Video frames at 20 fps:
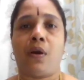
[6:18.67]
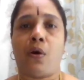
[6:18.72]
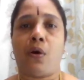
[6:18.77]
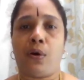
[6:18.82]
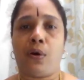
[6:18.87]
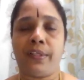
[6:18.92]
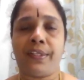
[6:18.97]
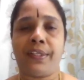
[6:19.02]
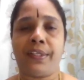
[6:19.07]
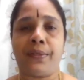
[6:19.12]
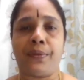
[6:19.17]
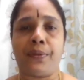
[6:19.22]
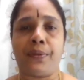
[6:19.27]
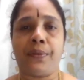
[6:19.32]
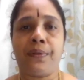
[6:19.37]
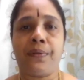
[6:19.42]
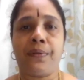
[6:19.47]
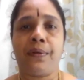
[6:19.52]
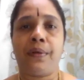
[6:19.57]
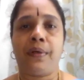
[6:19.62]

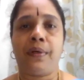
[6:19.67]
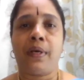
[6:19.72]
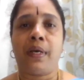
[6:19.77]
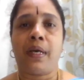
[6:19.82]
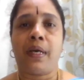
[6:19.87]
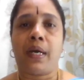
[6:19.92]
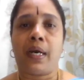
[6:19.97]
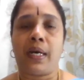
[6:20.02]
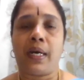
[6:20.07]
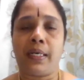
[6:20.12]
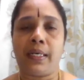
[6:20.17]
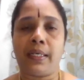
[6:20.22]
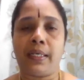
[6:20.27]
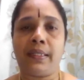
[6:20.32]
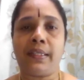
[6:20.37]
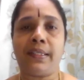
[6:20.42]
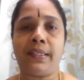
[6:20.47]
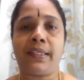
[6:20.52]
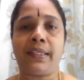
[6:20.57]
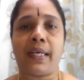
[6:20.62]
Also, under
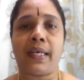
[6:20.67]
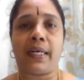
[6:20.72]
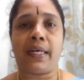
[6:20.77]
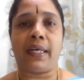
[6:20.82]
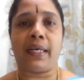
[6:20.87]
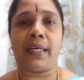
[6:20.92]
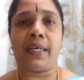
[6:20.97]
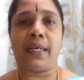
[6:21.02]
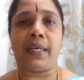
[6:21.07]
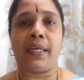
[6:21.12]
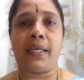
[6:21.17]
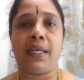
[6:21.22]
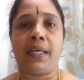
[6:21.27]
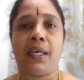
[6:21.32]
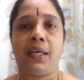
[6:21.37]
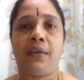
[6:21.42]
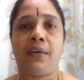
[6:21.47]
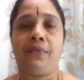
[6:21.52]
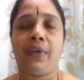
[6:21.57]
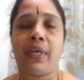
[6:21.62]
this category,
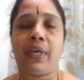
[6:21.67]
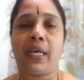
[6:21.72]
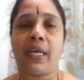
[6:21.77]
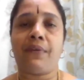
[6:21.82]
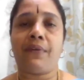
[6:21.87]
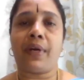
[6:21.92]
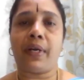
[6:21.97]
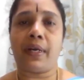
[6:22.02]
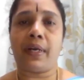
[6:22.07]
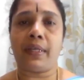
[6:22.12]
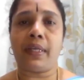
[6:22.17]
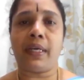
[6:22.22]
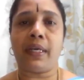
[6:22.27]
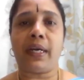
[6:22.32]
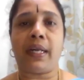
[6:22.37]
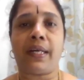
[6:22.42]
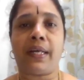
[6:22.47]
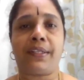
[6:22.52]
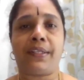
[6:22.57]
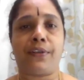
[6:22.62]
we have another
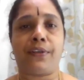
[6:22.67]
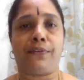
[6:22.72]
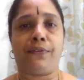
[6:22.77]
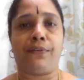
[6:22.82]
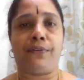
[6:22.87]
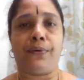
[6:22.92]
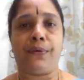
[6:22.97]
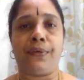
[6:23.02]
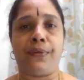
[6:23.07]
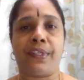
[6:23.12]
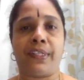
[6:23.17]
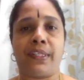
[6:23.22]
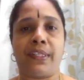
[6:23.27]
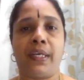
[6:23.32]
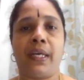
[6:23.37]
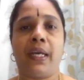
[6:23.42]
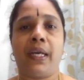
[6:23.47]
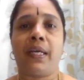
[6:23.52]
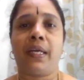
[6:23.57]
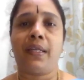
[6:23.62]
class of foods,
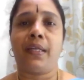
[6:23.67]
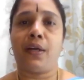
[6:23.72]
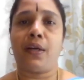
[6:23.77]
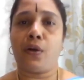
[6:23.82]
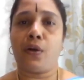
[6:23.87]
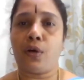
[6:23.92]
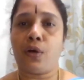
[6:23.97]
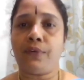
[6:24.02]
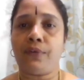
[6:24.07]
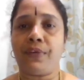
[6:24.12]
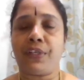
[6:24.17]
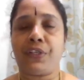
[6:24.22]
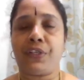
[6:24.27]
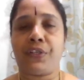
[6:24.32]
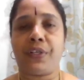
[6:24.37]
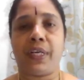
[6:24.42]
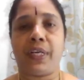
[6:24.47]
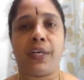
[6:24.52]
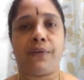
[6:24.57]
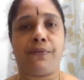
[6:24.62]
the
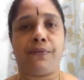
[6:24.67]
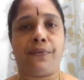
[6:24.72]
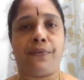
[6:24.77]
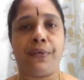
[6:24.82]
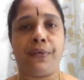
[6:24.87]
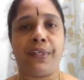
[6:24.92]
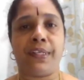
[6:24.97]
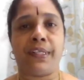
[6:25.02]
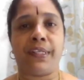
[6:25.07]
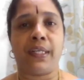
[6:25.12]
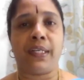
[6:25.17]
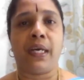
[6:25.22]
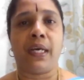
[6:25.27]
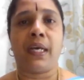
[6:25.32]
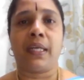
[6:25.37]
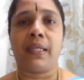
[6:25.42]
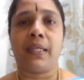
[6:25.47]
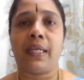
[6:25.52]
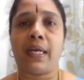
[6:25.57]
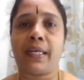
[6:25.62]
non-vegetarian foods,
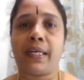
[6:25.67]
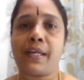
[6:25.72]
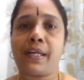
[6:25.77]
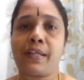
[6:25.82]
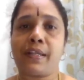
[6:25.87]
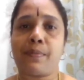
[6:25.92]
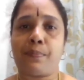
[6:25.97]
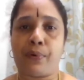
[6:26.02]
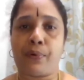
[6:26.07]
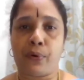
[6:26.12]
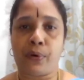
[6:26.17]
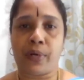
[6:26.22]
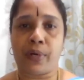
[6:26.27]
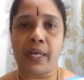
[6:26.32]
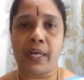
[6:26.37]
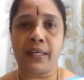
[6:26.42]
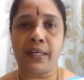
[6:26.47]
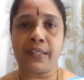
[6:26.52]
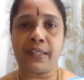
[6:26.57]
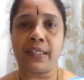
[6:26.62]
that has
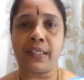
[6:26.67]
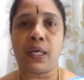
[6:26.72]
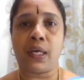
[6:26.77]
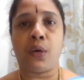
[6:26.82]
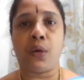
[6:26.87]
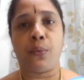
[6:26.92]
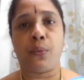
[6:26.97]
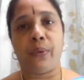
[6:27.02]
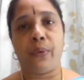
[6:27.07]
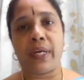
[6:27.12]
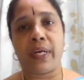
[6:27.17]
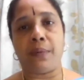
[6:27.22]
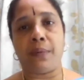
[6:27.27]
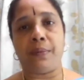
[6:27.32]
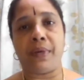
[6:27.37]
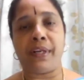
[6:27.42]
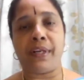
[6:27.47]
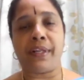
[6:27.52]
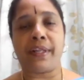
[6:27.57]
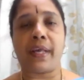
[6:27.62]
proteins,
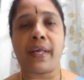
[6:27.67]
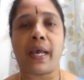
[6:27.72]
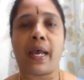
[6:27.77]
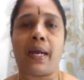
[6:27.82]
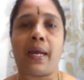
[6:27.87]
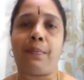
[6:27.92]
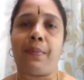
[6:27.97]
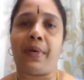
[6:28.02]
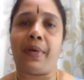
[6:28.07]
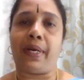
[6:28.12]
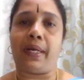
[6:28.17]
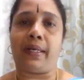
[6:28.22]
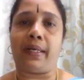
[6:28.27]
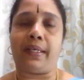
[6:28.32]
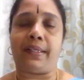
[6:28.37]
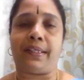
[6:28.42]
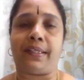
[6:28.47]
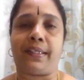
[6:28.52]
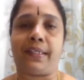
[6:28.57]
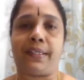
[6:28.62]
vitamins and
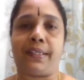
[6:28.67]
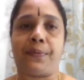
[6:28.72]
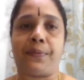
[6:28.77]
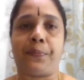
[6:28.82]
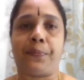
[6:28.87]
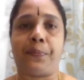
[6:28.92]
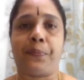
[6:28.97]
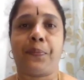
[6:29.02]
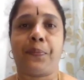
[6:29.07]
minerals.